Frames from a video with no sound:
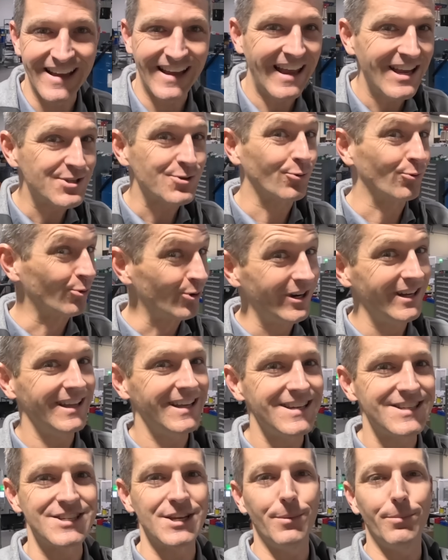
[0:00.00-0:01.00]
It's
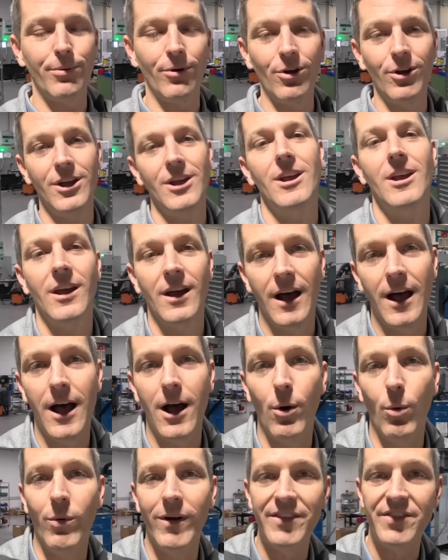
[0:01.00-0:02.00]
really simple
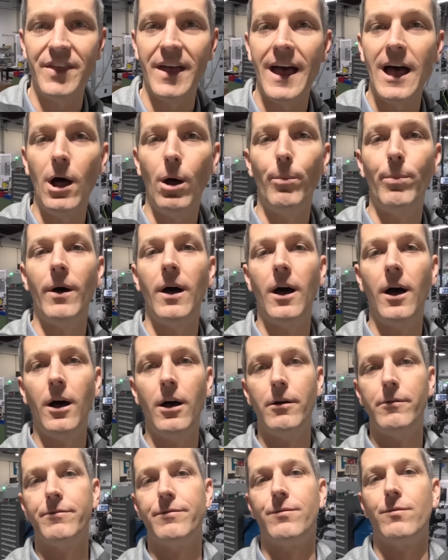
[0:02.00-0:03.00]
uh, with the help
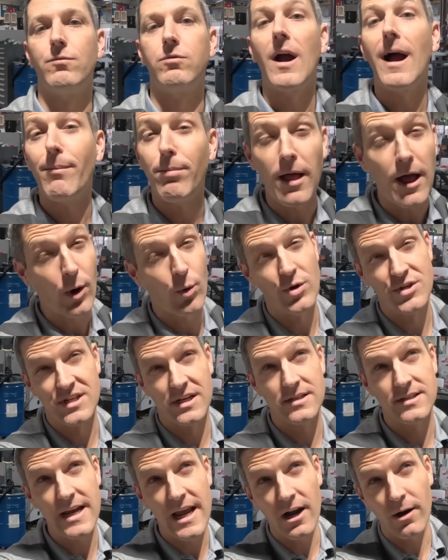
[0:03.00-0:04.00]
of Rob Lockwood's
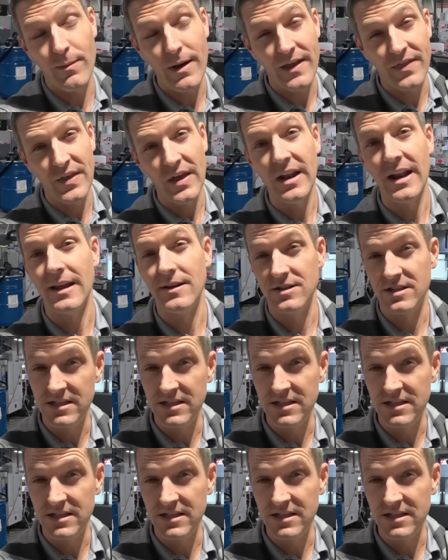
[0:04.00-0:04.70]
container method and